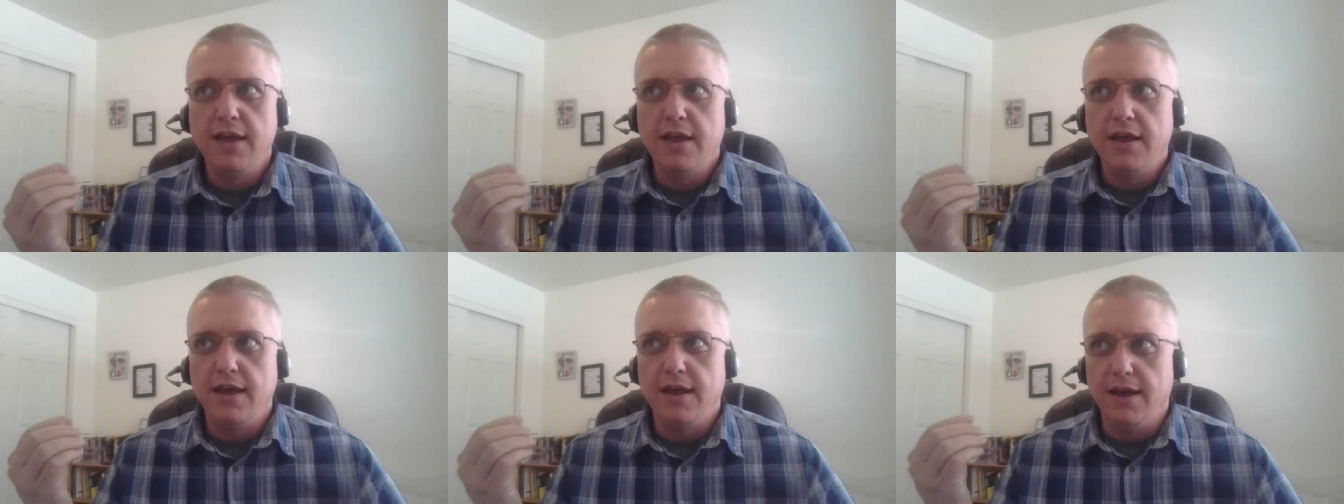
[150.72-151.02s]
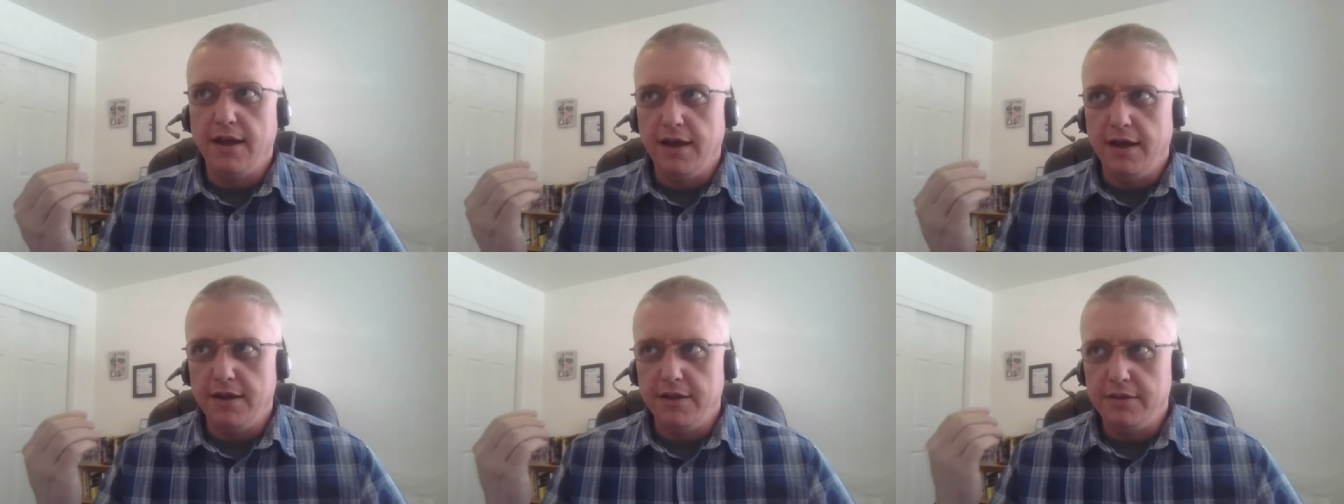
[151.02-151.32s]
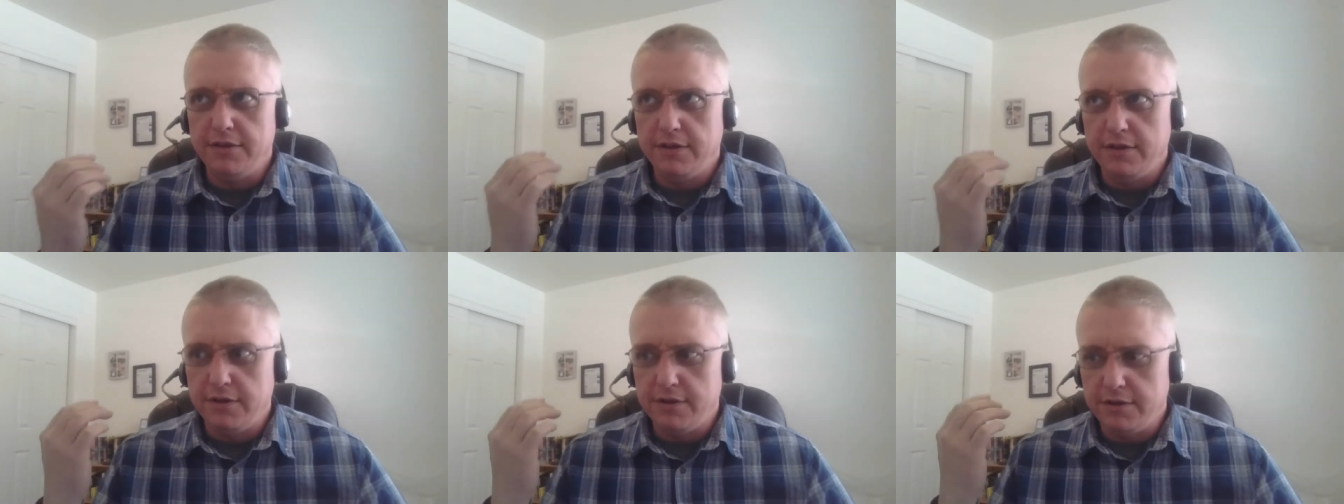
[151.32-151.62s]
uh,
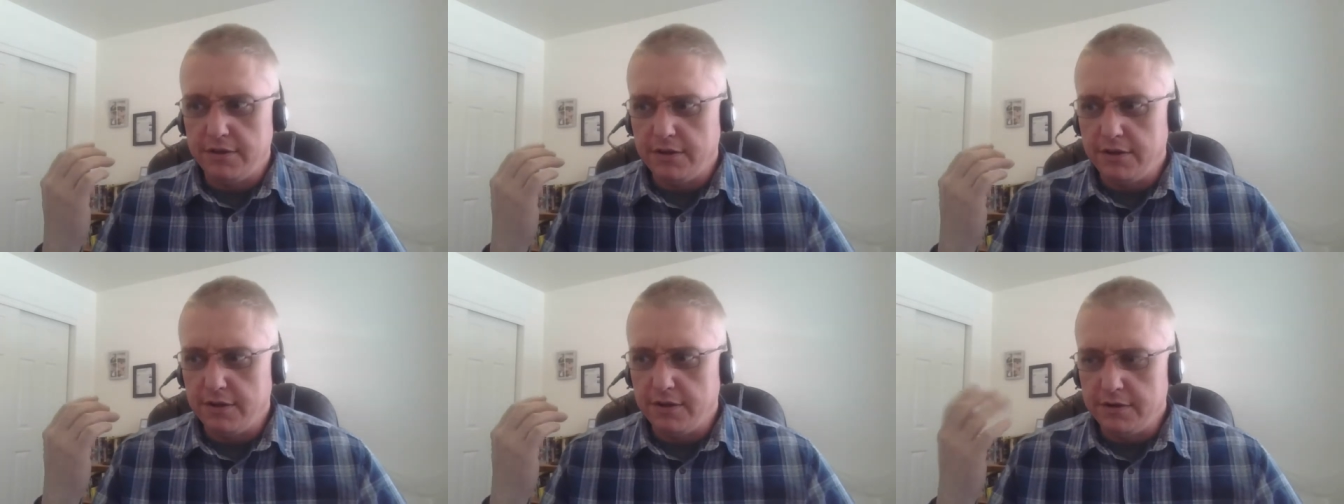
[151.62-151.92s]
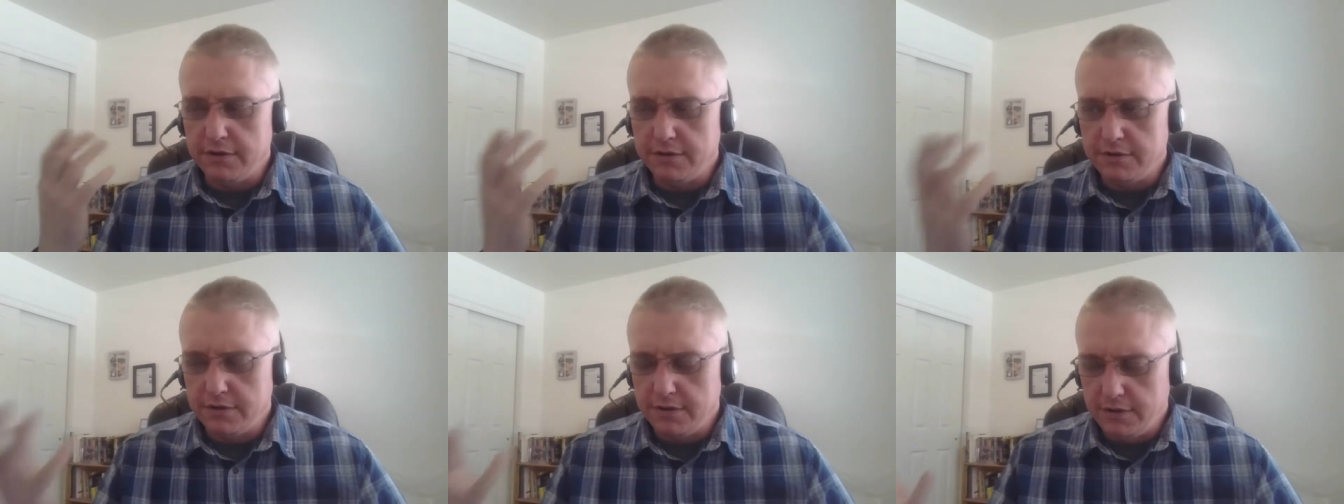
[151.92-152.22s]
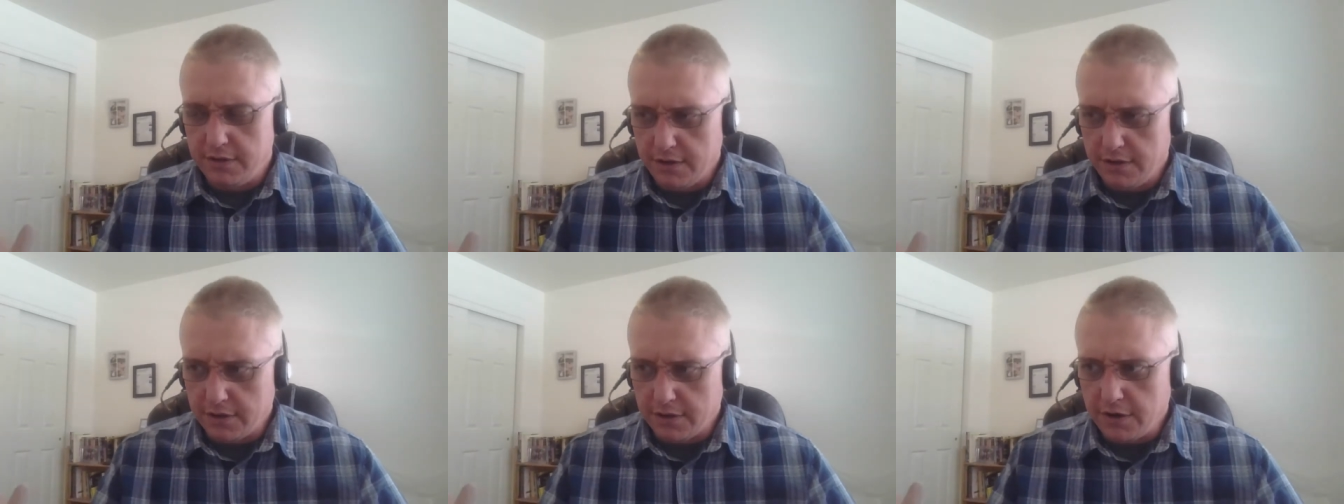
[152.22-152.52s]
the, the,
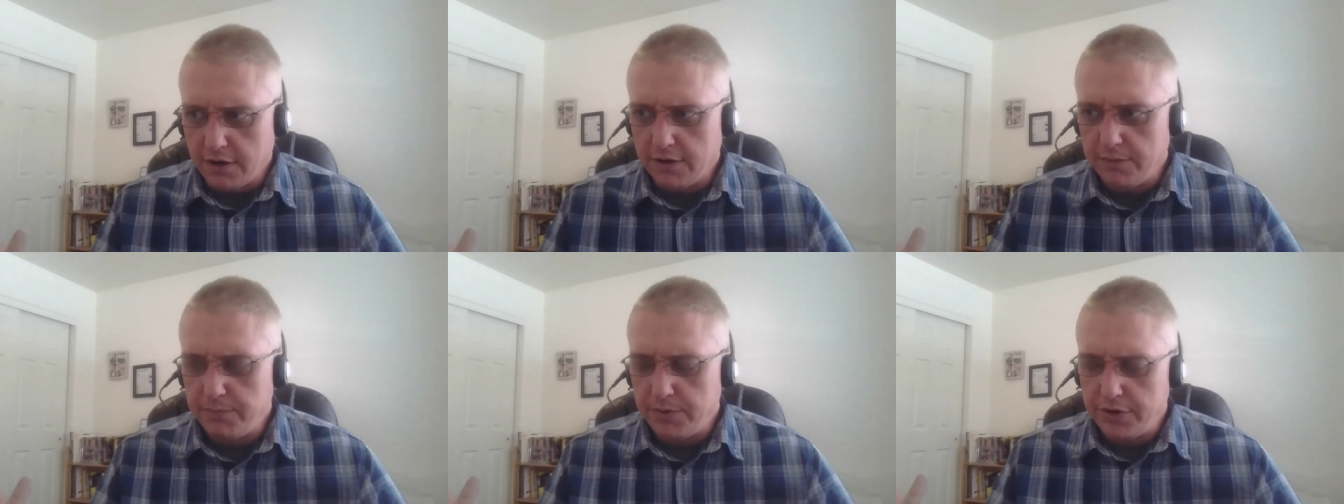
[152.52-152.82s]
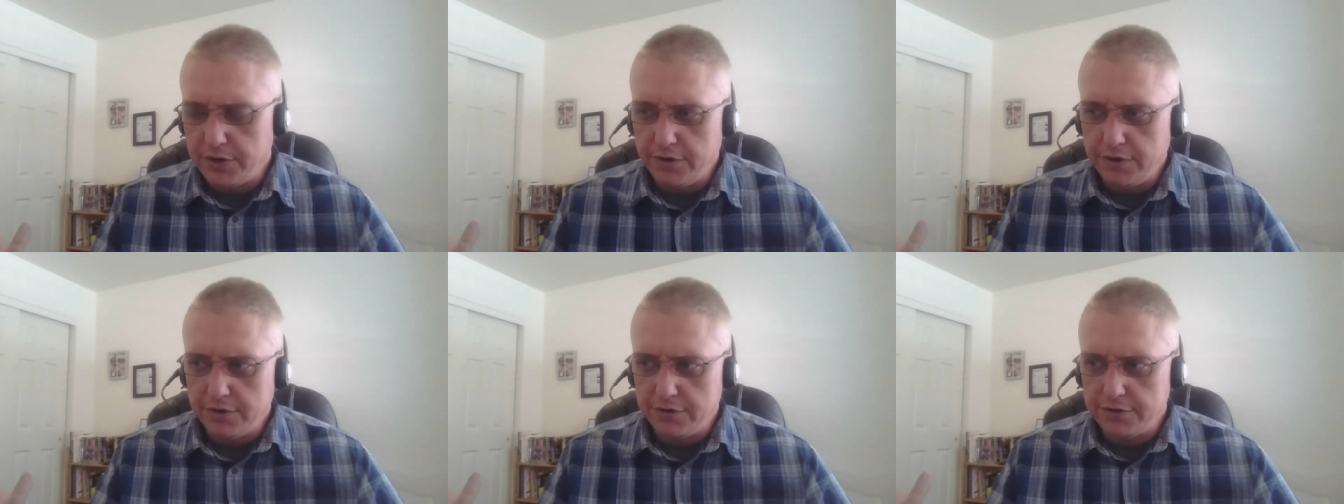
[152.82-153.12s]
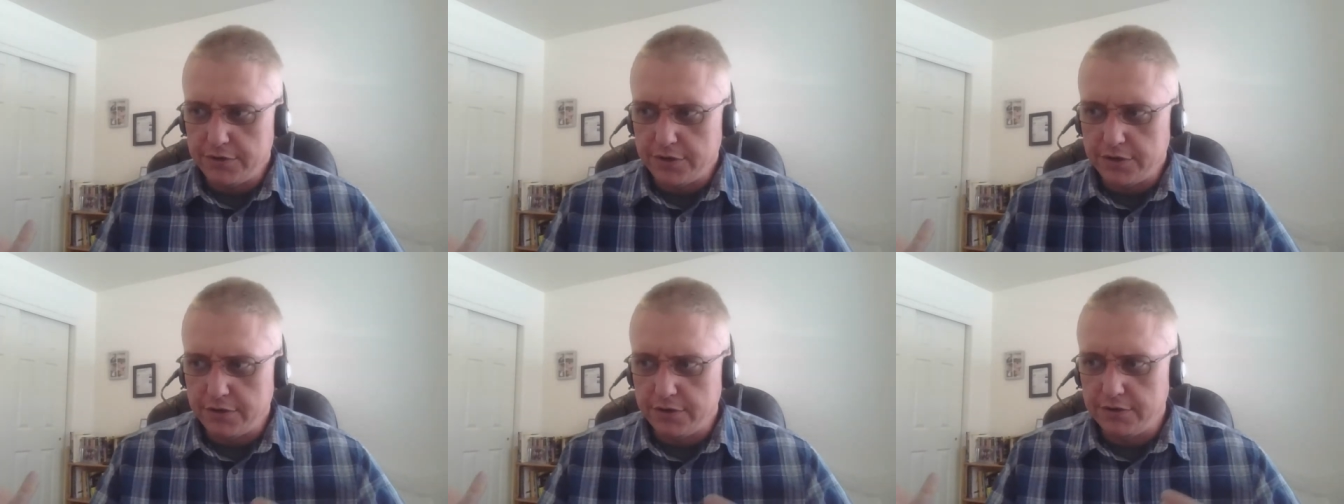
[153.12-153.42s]
the carpenter
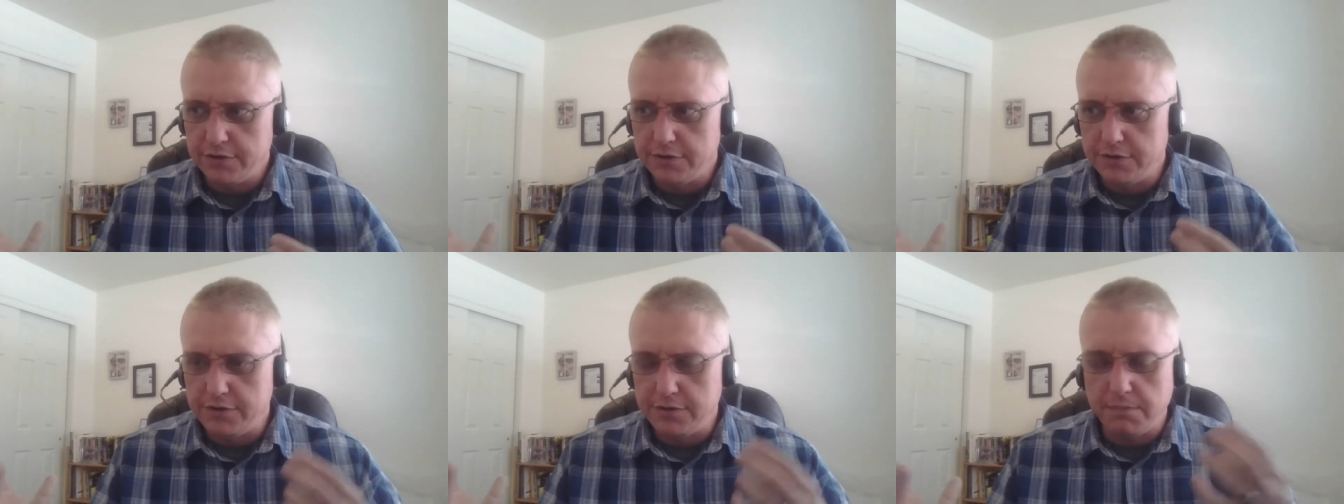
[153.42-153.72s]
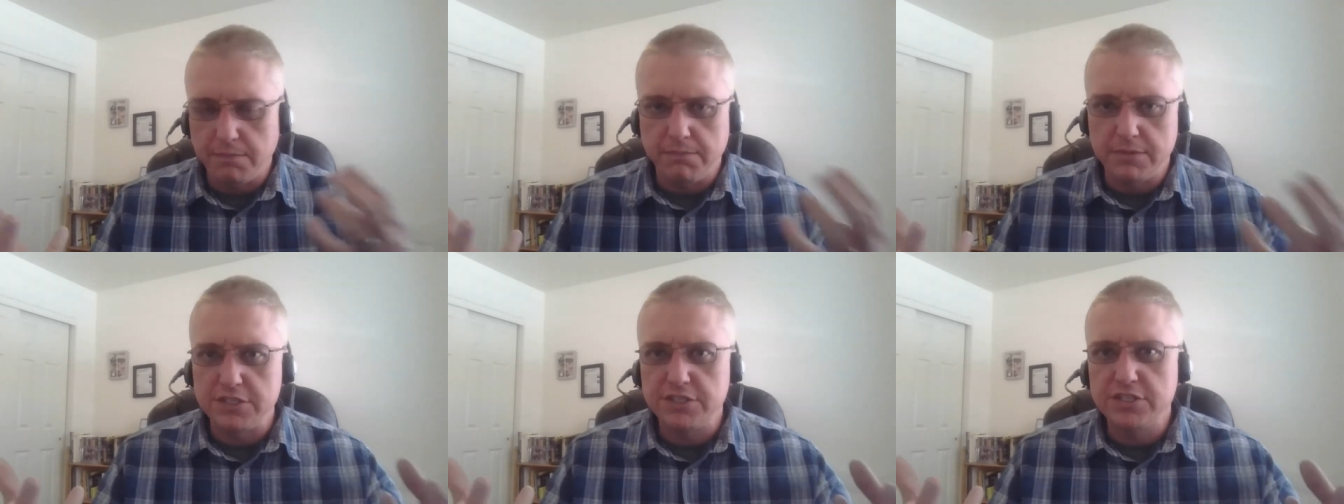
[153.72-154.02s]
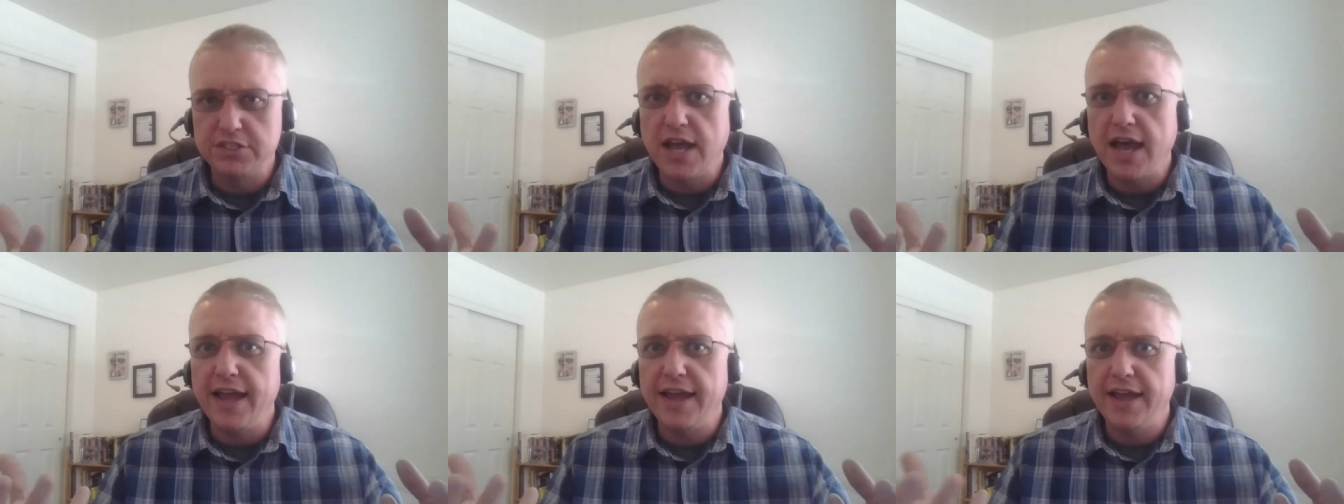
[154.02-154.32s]
turned
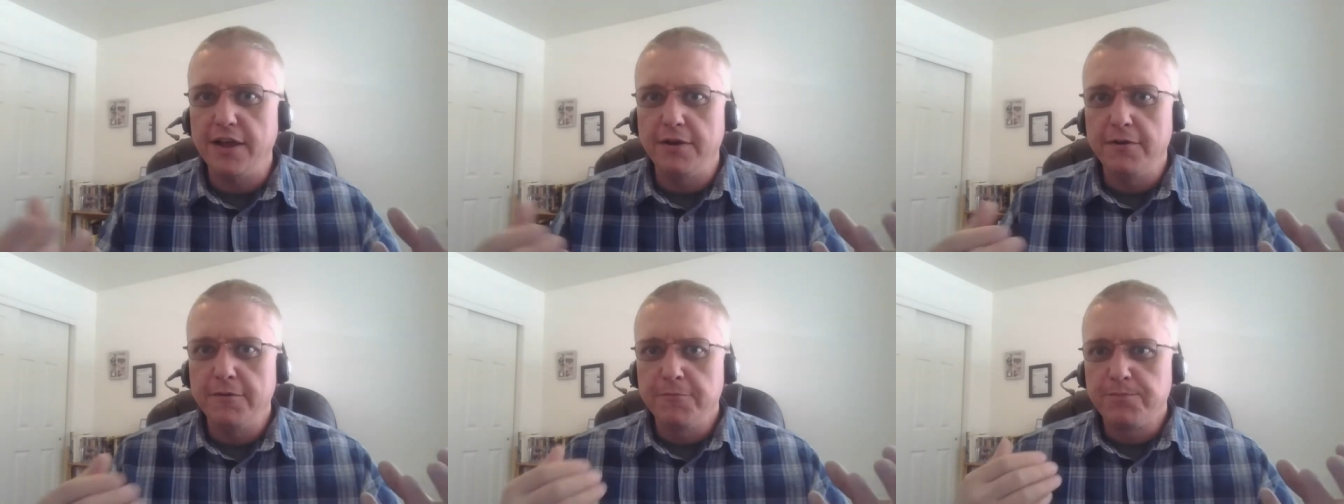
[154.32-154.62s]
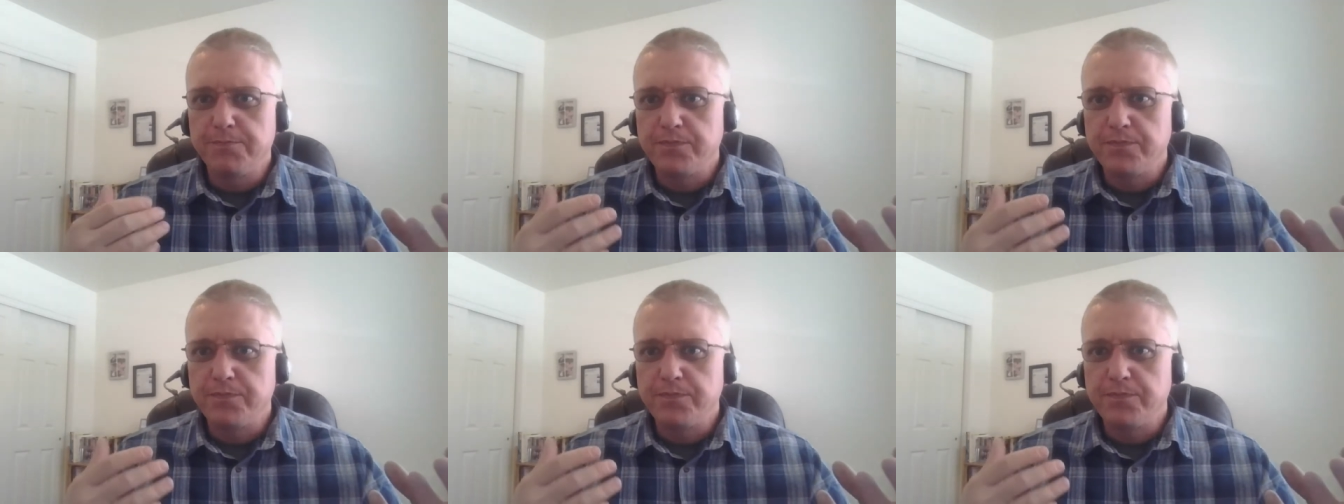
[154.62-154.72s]
Messiah